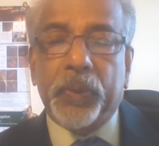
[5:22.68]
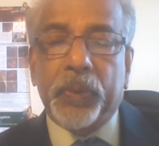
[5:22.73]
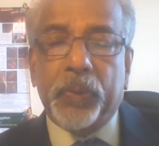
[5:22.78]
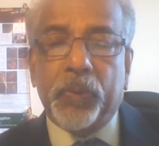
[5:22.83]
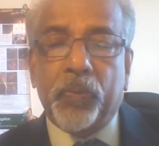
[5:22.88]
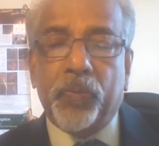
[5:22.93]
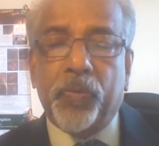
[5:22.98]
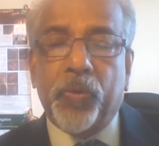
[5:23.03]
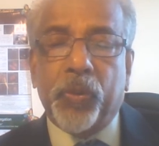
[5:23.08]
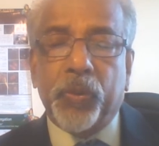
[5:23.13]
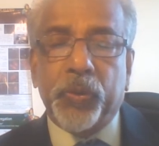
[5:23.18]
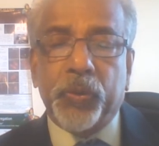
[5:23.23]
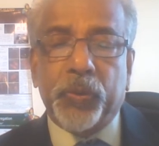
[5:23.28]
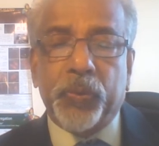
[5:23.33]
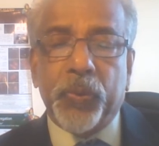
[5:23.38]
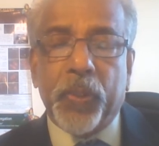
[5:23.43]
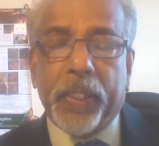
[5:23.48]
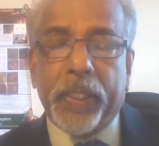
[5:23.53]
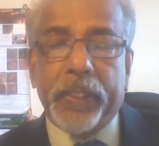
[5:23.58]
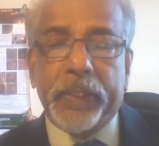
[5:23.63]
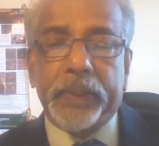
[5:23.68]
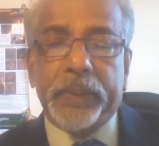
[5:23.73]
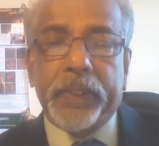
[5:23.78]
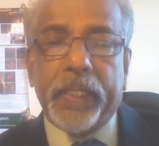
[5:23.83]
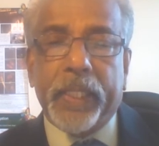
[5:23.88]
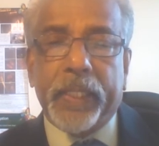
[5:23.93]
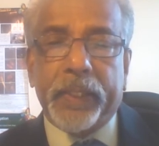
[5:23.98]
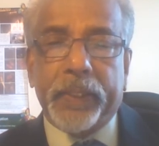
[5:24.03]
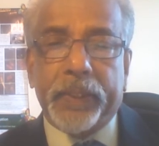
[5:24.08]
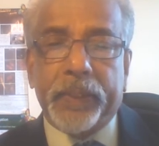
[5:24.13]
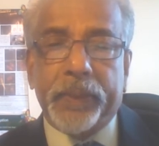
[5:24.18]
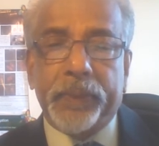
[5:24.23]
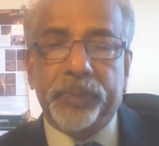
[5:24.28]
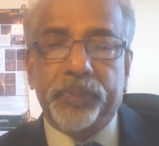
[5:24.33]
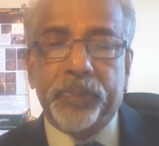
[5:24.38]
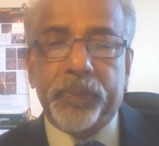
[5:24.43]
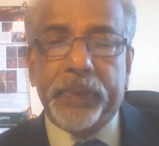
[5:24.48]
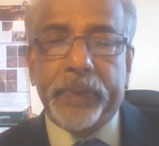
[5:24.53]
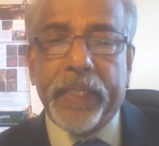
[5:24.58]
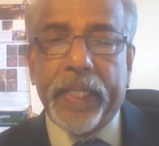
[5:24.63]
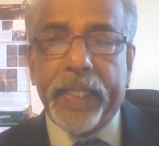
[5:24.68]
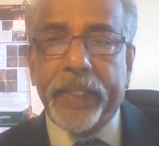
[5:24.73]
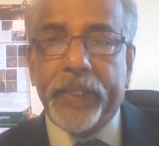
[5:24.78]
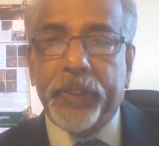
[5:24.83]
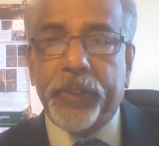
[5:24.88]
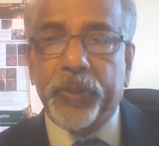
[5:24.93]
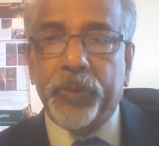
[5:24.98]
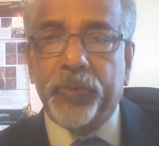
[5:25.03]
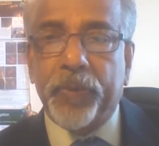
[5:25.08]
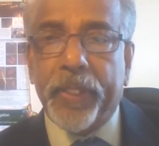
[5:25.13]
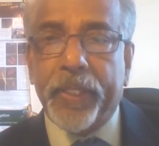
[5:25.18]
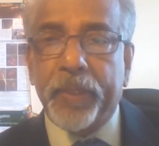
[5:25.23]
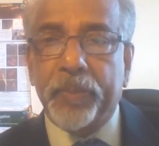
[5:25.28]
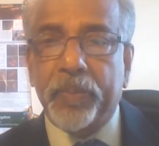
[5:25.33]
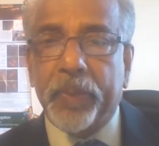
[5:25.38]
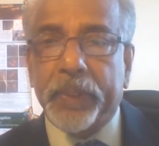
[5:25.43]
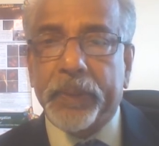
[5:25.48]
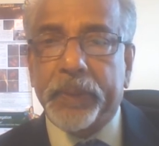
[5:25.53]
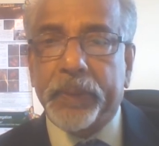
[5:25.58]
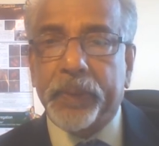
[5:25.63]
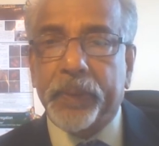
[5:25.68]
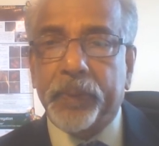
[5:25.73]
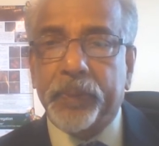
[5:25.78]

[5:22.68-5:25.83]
for you to understand. Thank you very much.